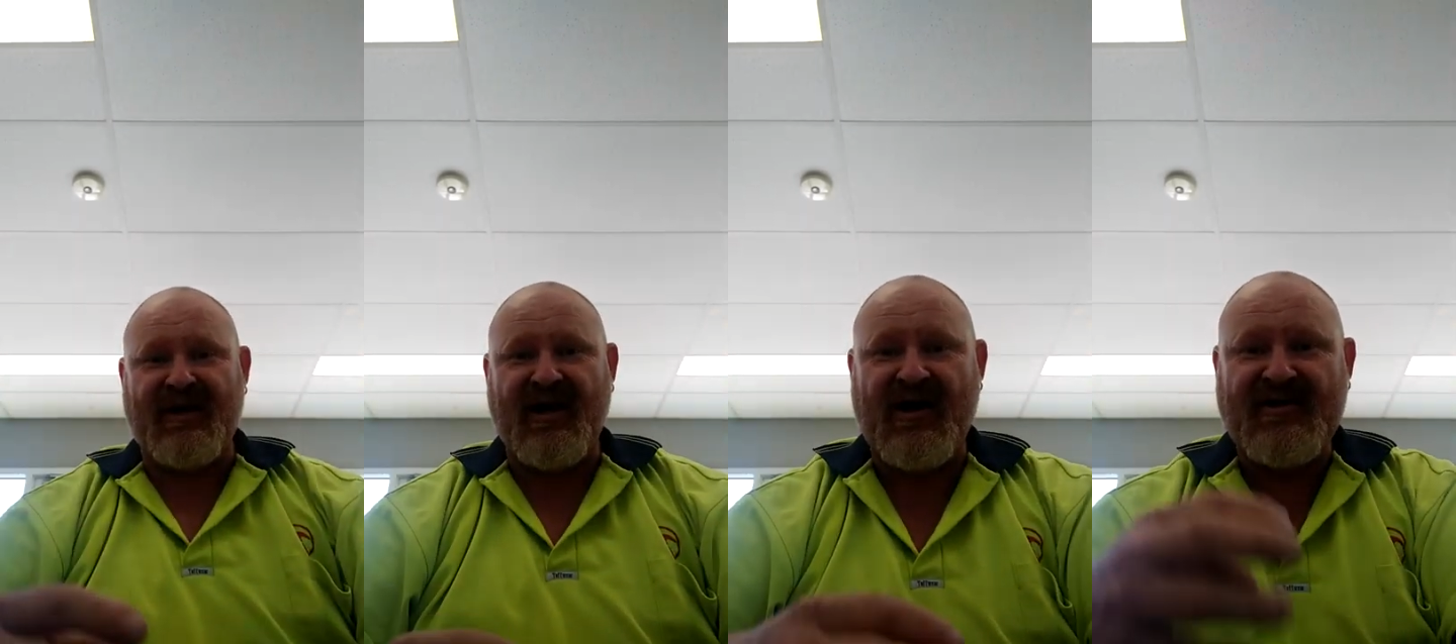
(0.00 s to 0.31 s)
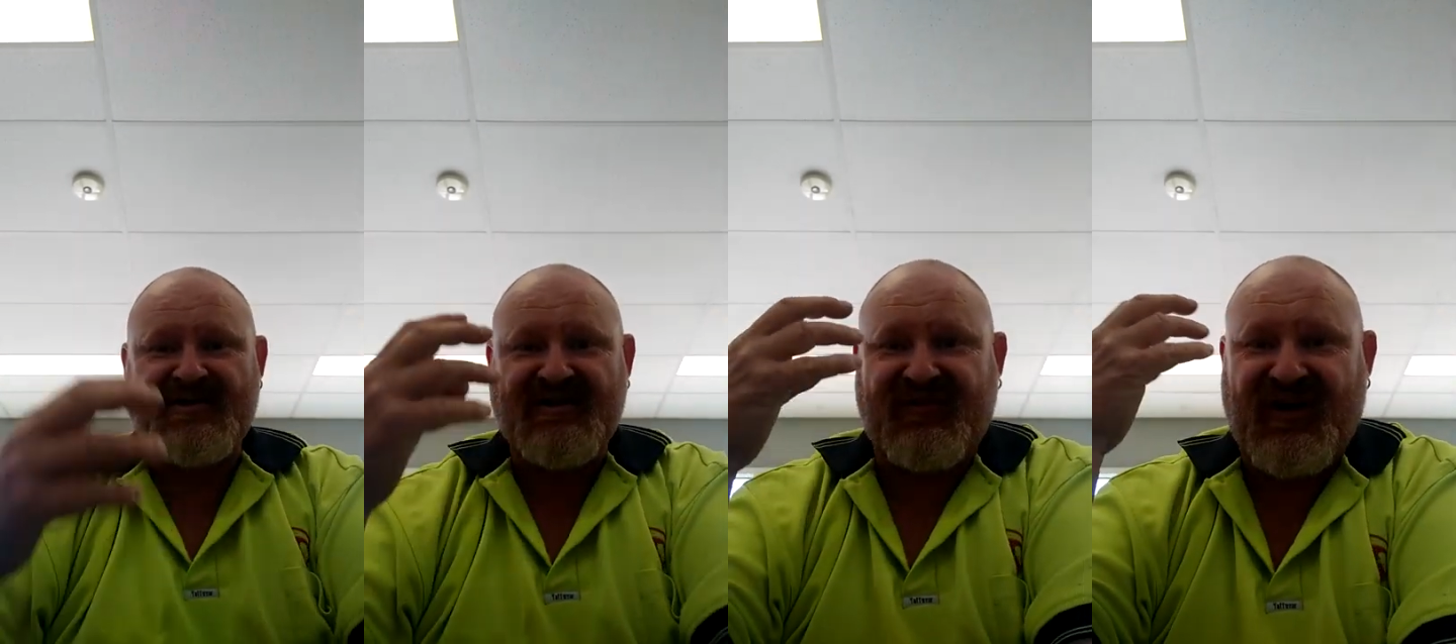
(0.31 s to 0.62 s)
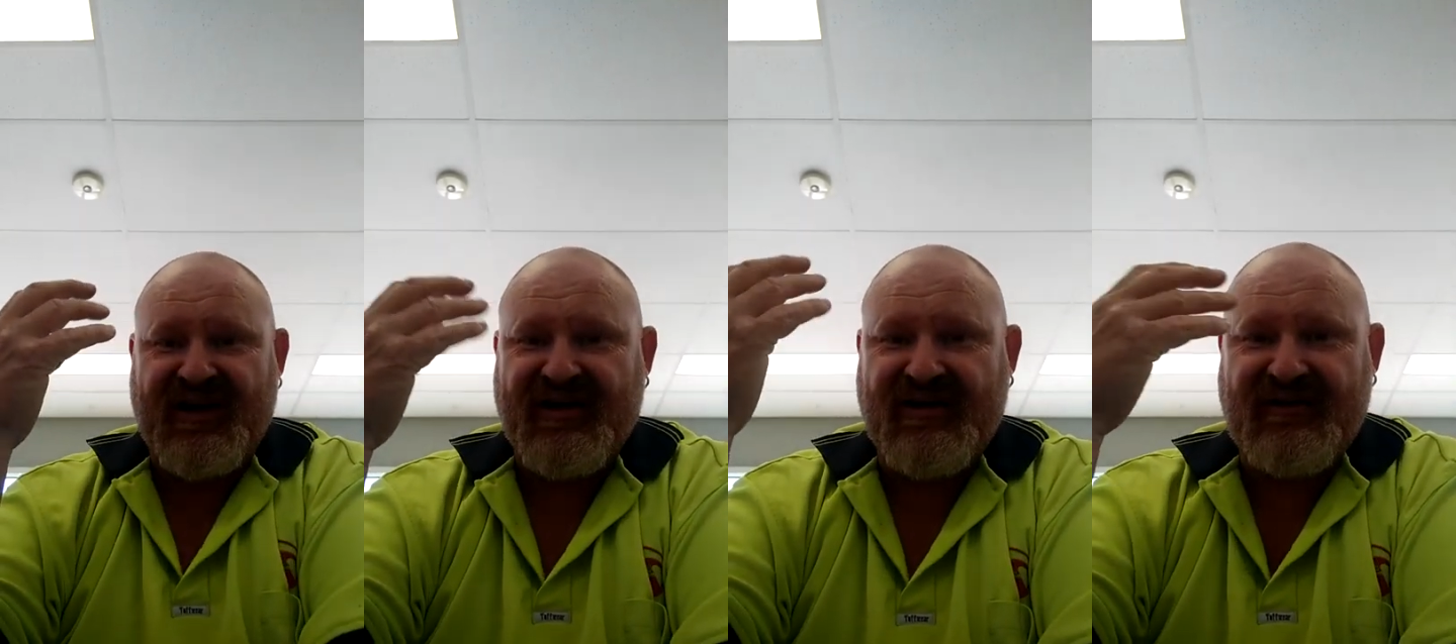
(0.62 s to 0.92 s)
My nose is
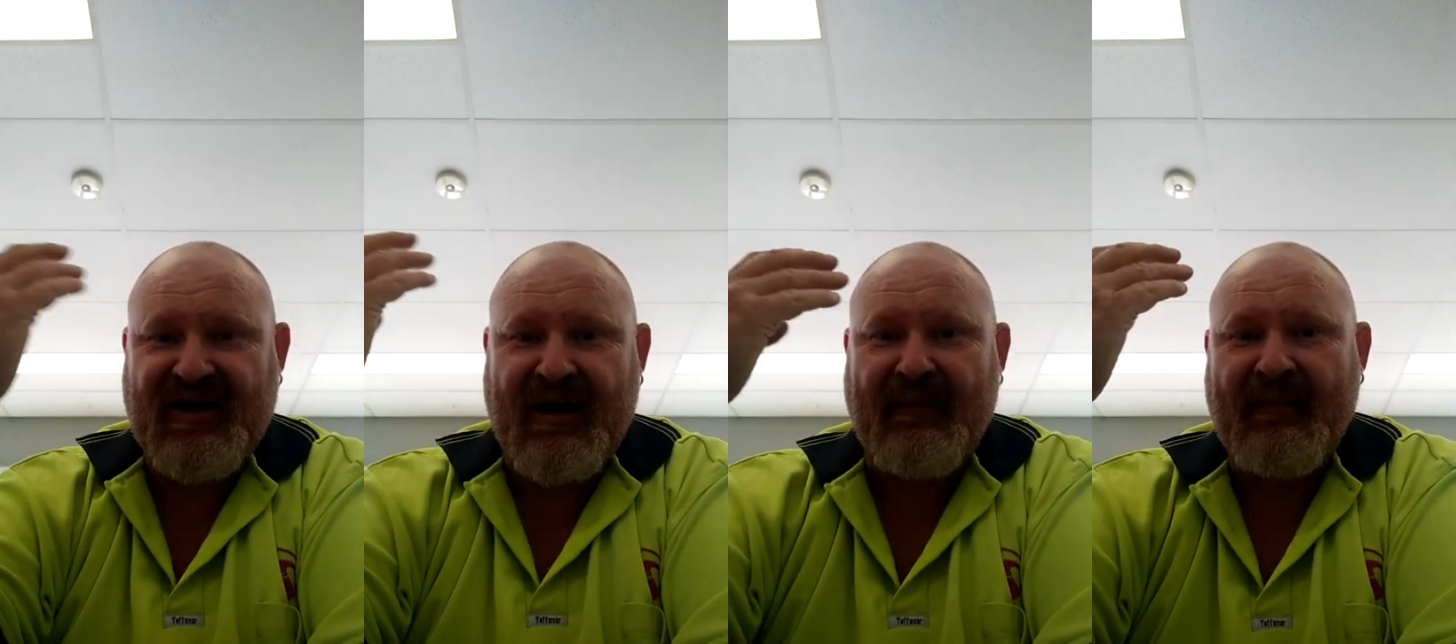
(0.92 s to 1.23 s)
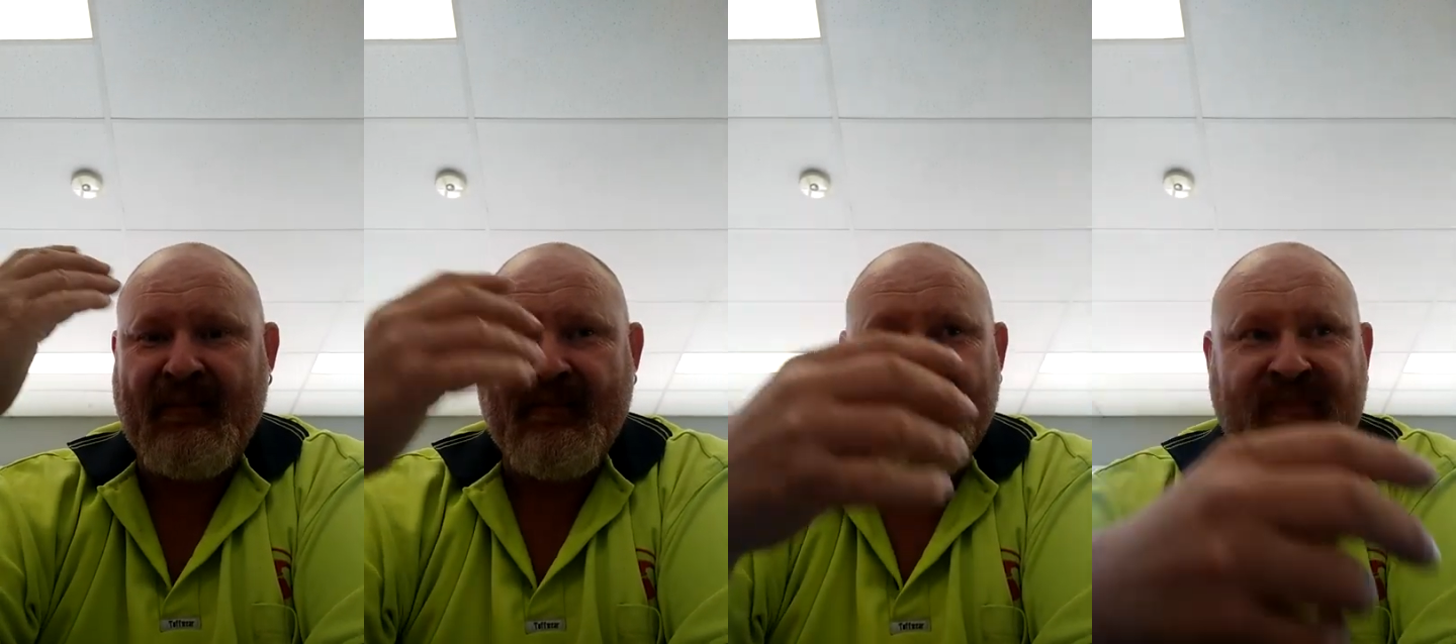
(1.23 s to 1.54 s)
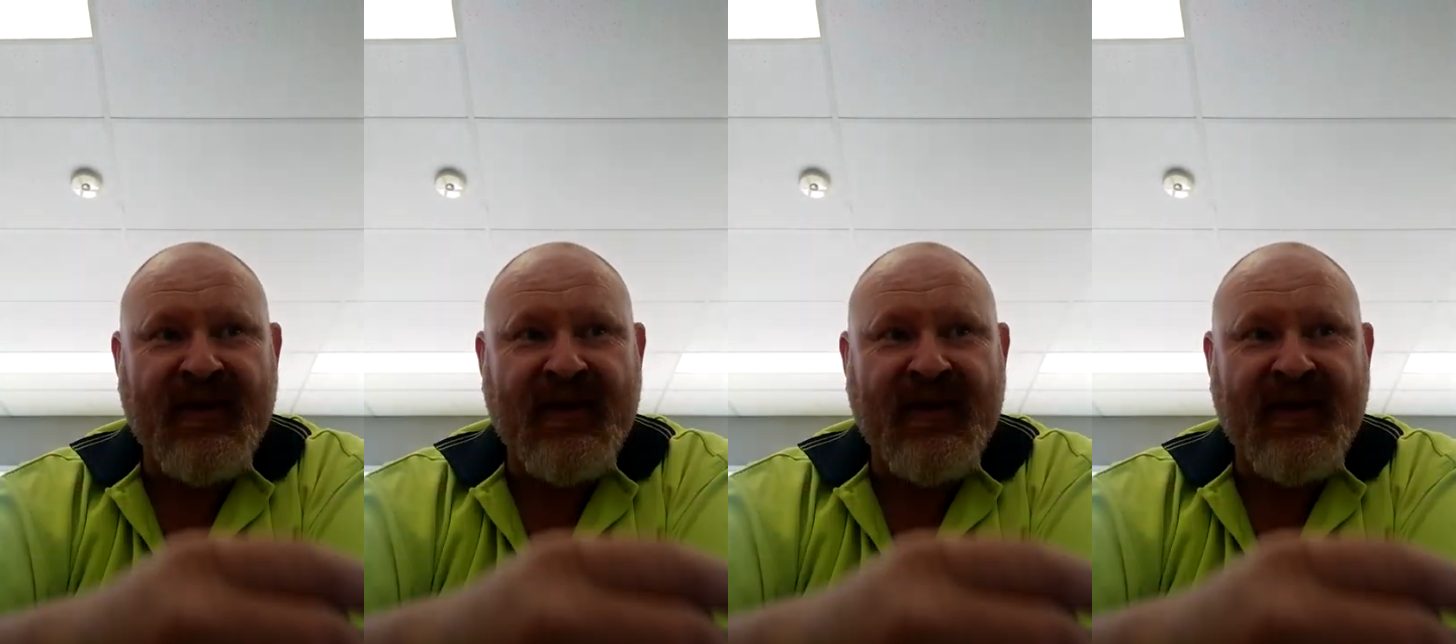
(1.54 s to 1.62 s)
fucking numb.